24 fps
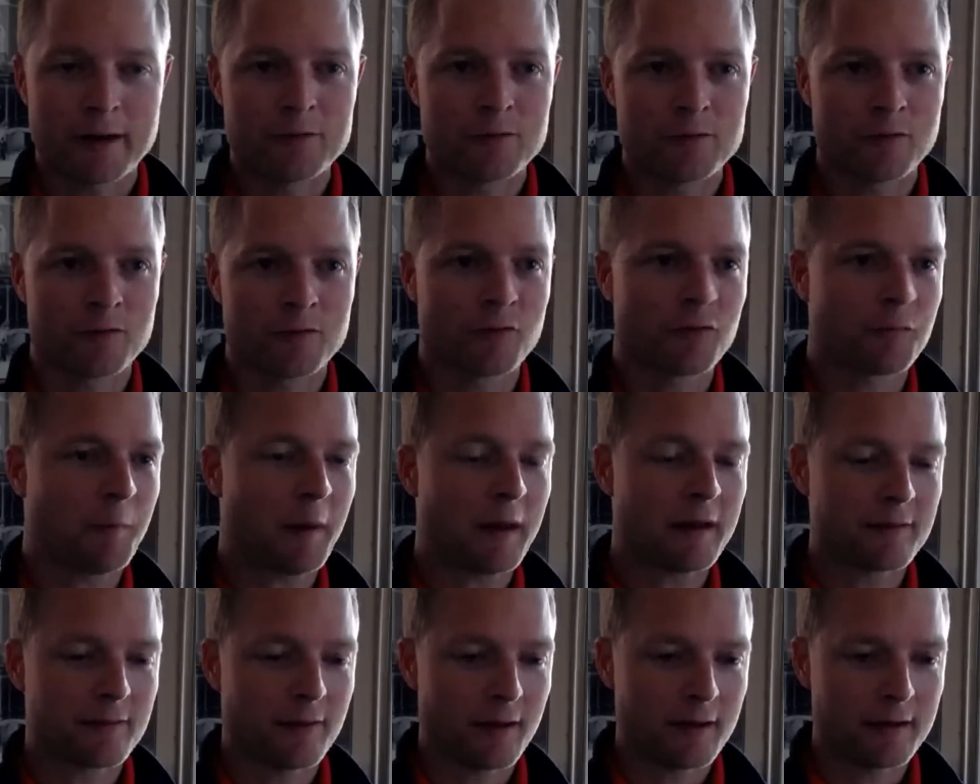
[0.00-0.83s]
Just a
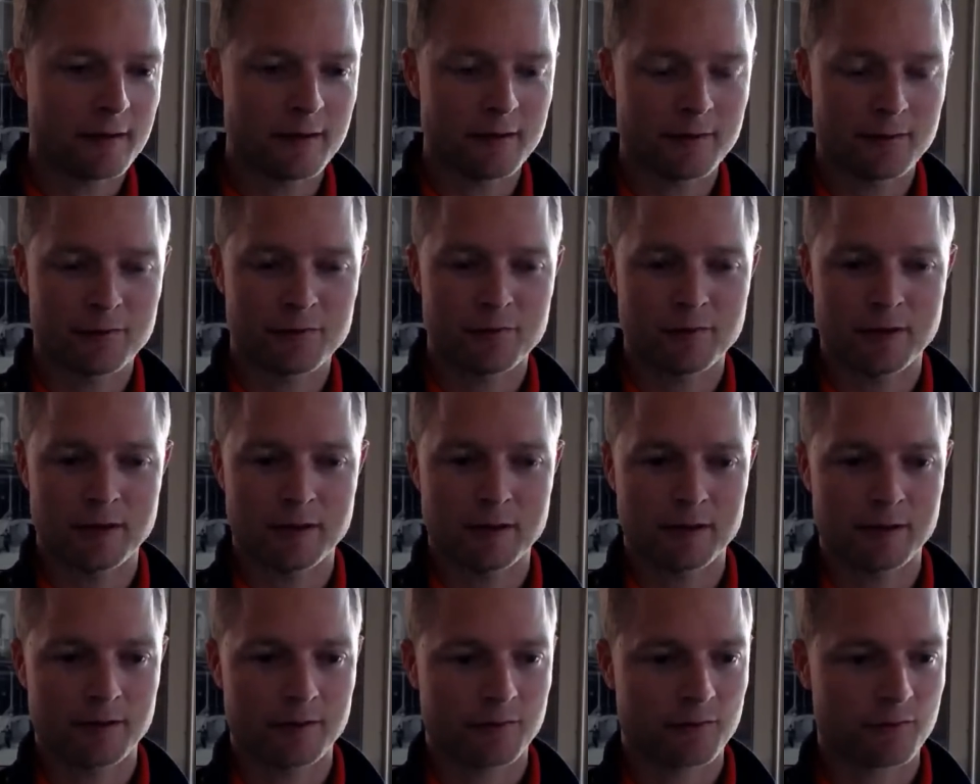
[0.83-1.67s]
spontaneous
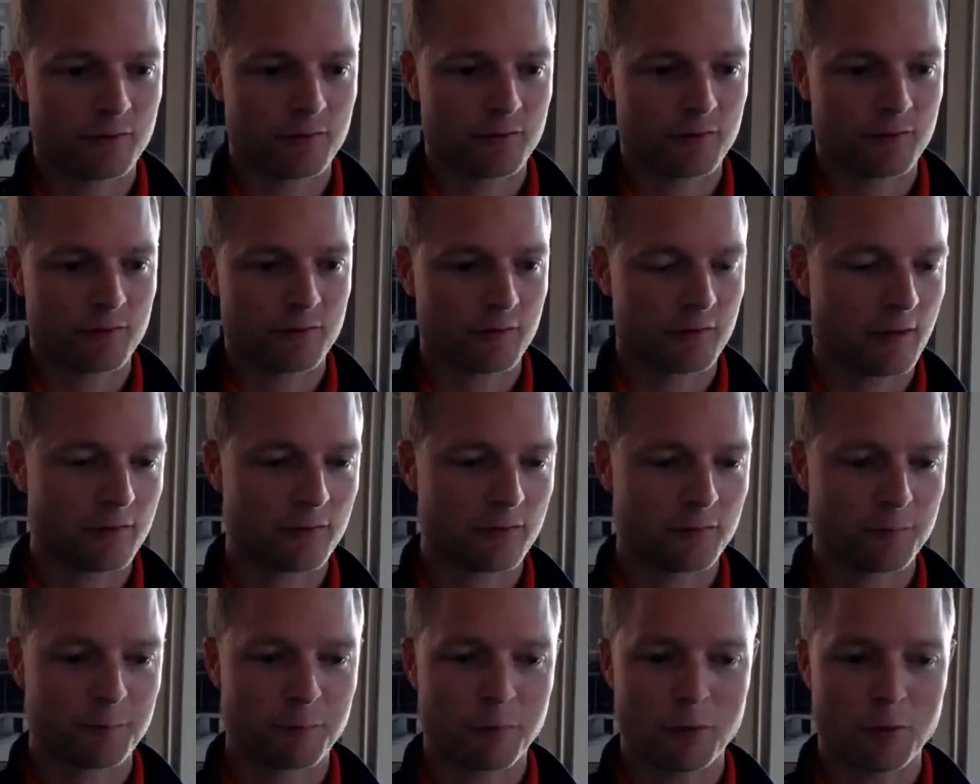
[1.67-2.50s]

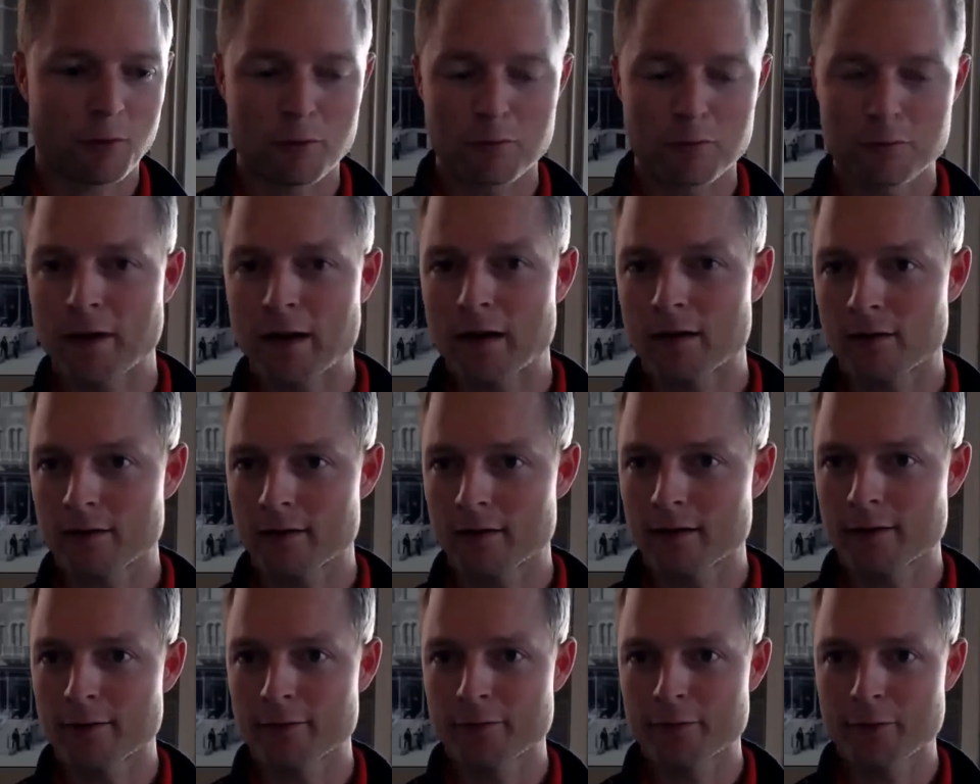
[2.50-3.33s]
success
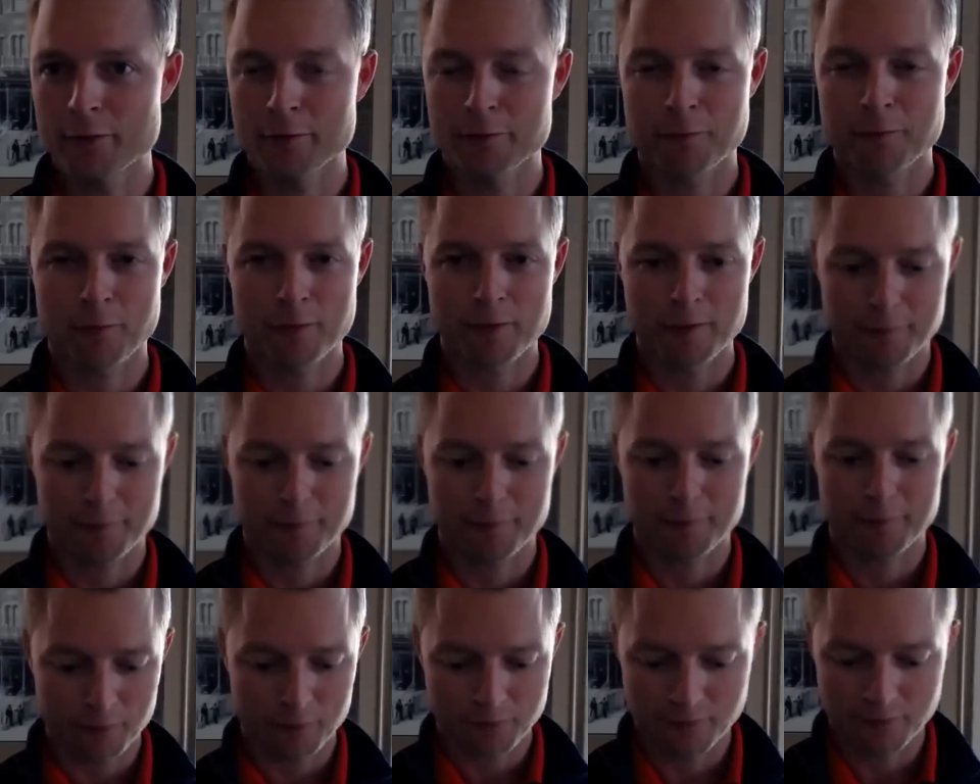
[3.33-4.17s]
profile interview for
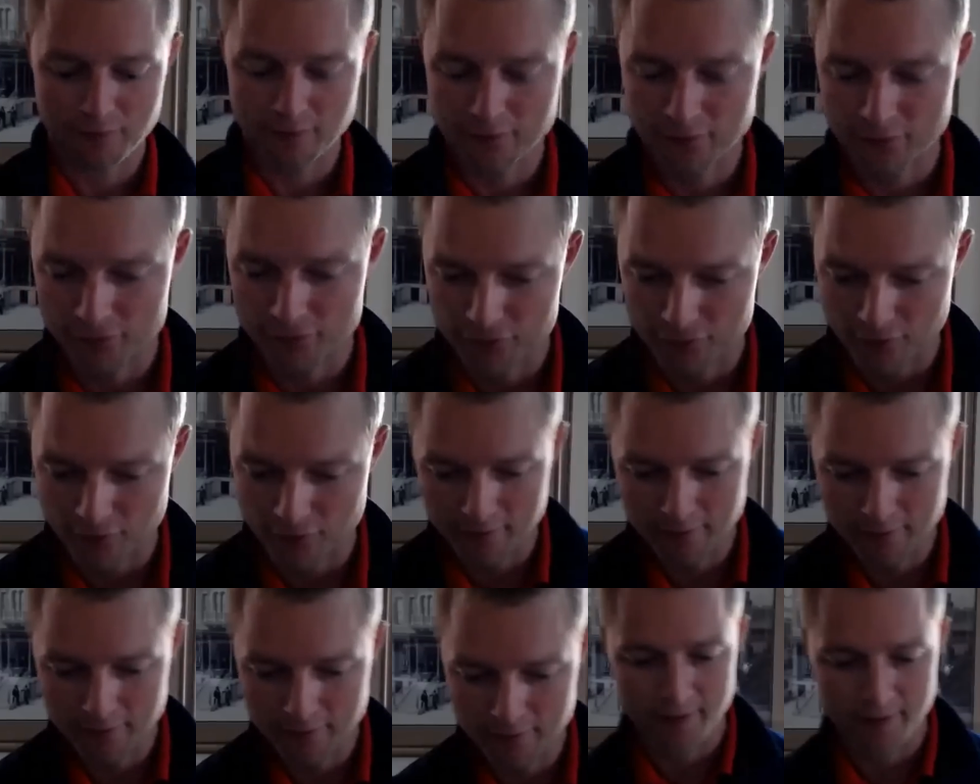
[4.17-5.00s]
you folks. This is
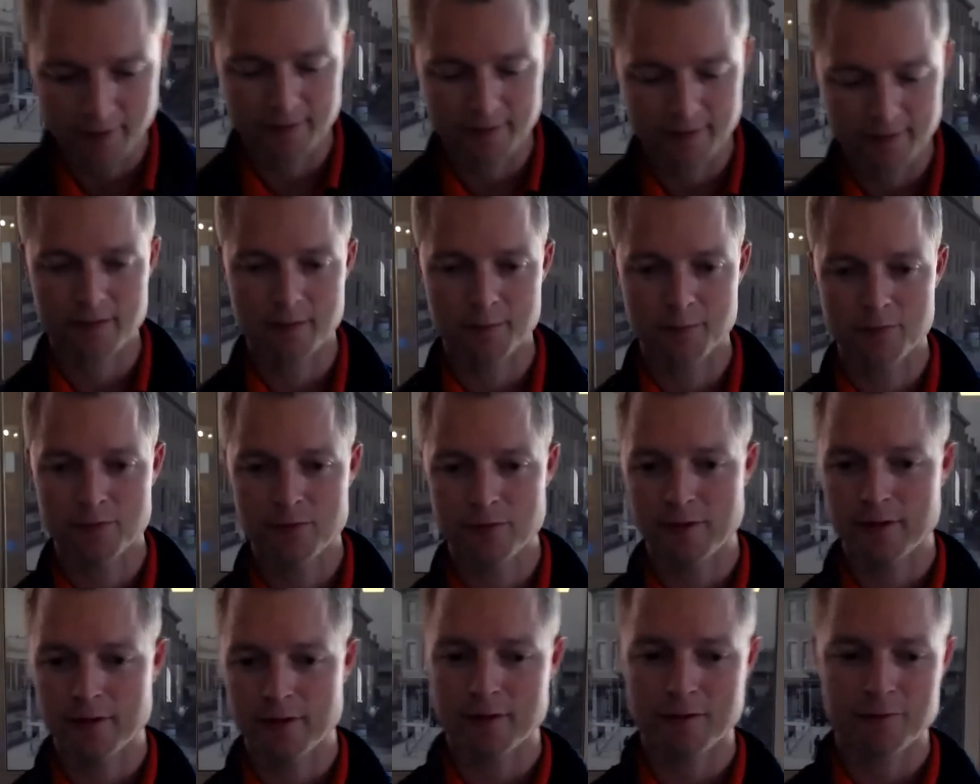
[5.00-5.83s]
Sean Cornett coming
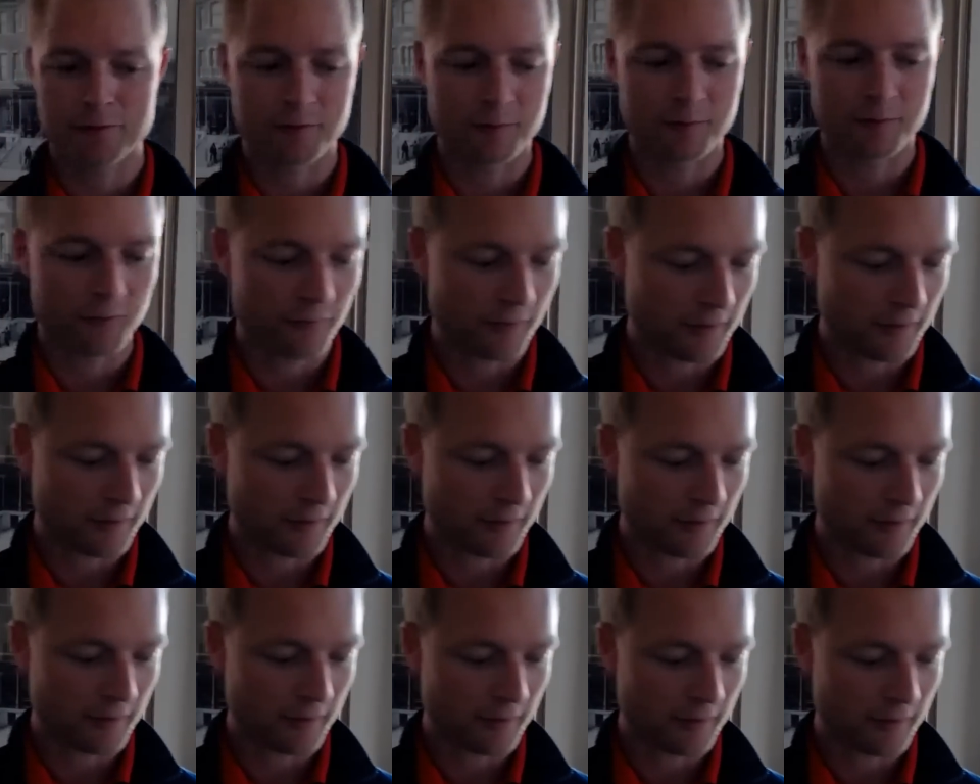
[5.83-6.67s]
to you here from St.
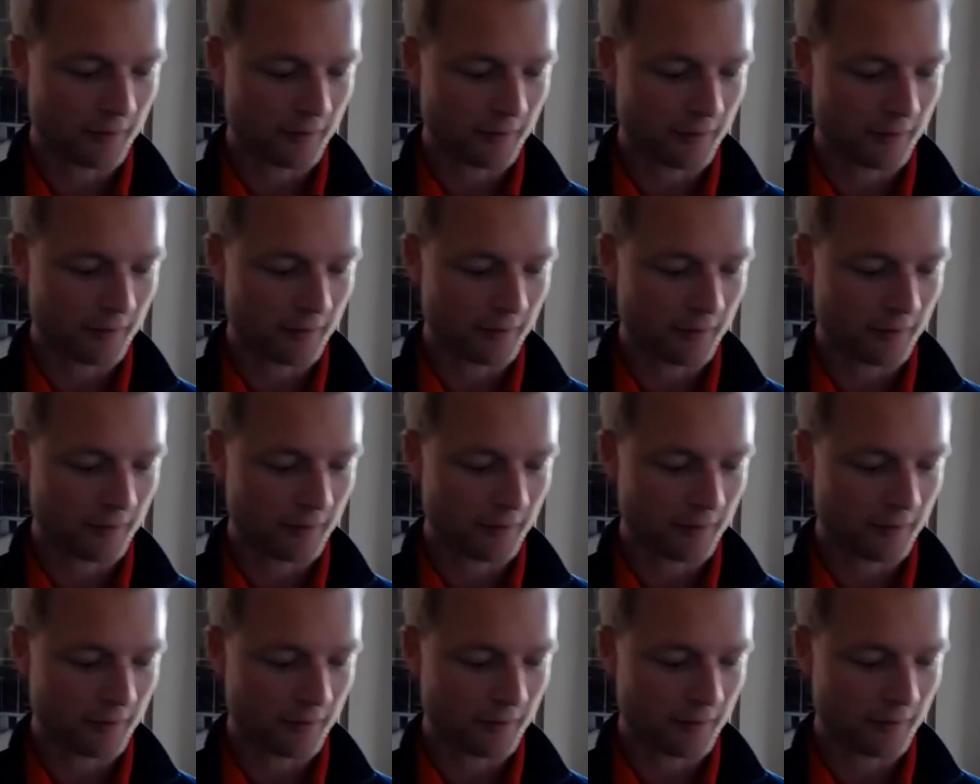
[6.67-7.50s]
Louis,
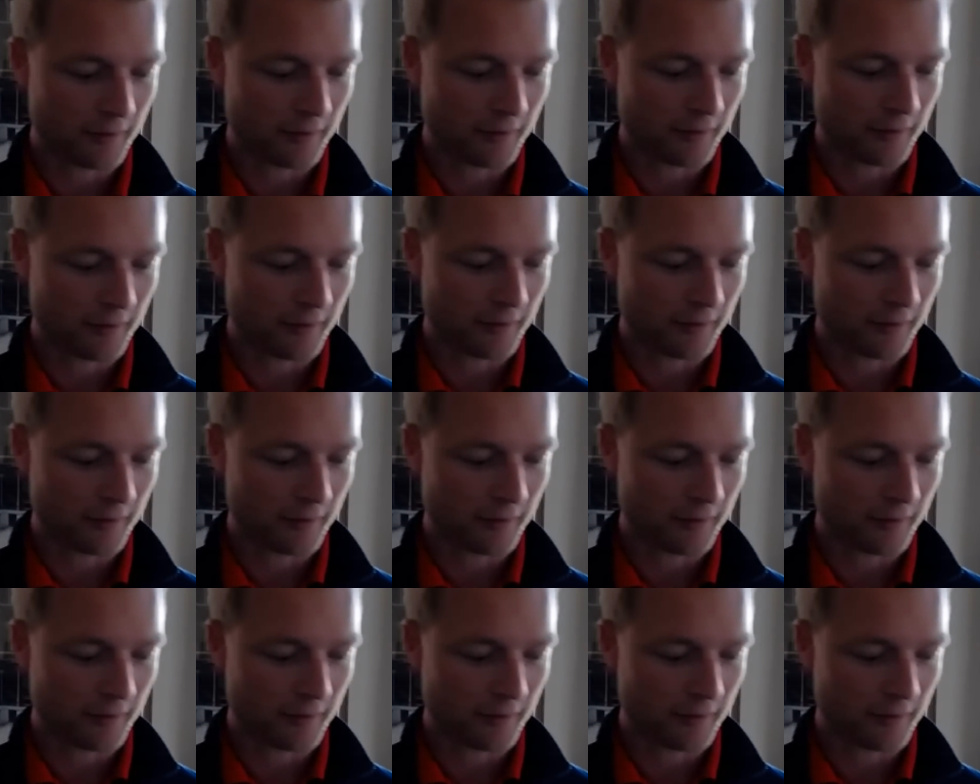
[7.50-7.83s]
Missouri.